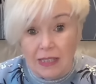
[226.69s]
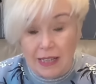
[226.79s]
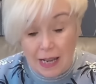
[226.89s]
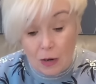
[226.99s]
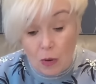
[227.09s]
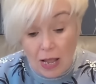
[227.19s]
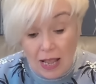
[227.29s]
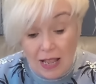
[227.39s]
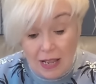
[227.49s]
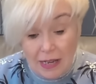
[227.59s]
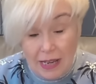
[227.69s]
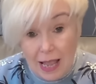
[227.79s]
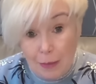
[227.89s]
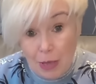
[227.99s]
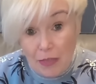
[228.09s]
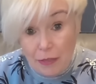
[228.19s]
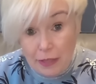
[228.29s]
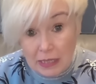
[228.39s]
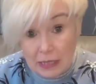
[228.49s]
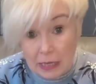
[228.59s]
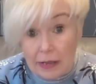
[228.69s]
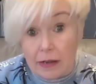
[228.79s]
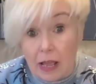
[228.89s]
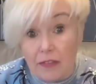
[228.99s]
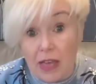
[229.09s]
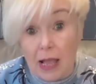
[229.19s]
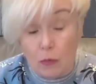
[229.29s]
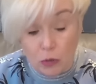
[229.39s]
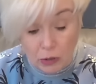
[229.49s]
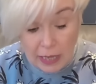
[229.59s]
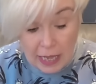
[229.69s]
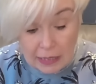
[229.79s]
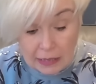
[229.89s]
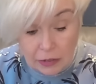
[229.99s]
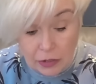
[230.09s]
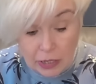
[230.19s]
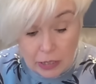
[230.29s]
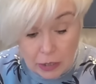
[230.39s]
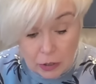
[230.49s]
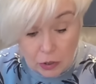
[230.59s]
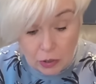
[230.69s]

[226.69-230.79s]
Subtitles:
Now, I am thinking that I will get the,